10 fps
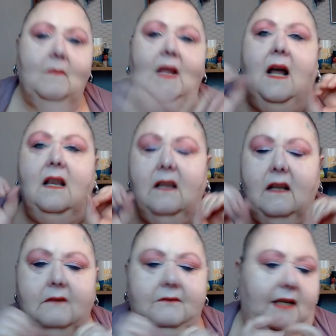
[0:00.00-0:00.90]
I
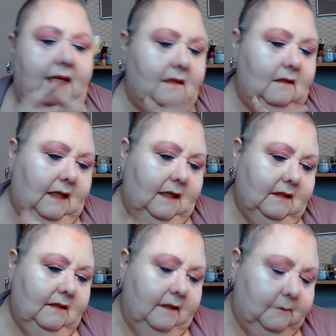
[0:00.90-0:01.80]
loved that
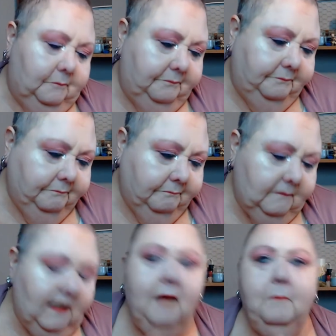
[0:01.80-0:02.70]
class though.
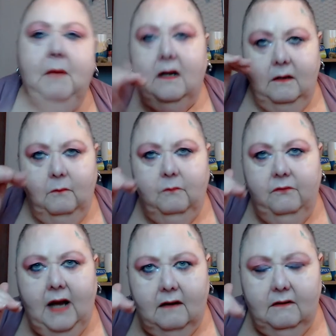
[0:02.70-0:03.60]
Came out of,
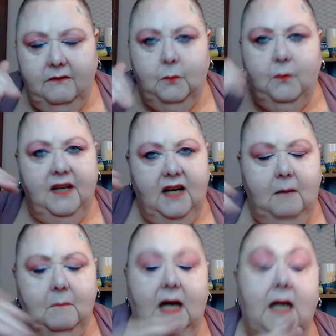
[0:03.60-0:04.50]
out of it with an A
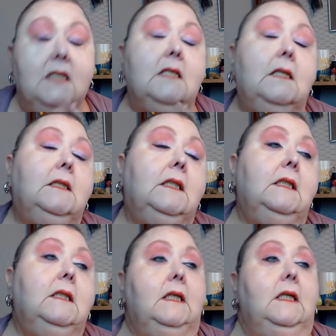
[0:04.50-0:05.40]
minus.
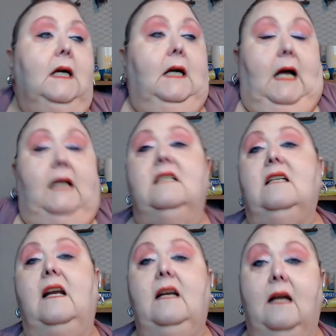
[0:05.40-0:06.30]
I
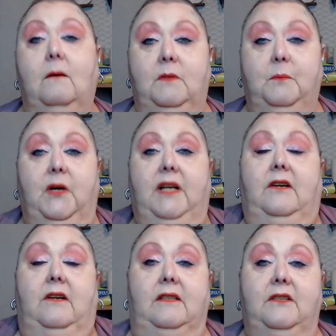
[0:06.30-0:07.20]
decided that was pretty
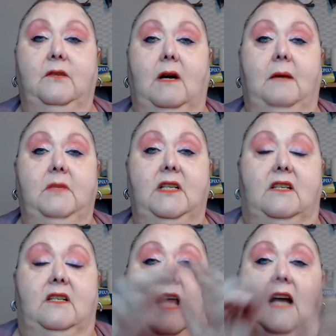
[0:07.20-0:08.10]
good, so I'm
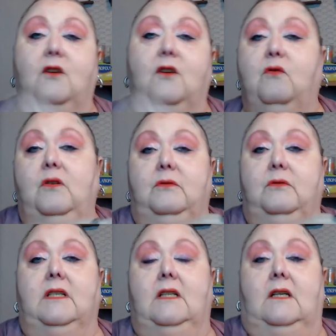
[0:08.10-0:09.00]
just like
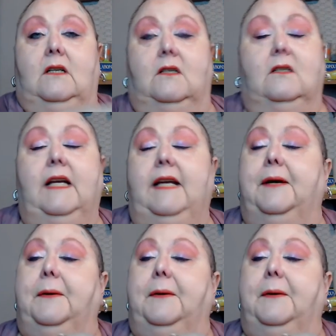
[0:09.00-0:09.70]
cruising along here.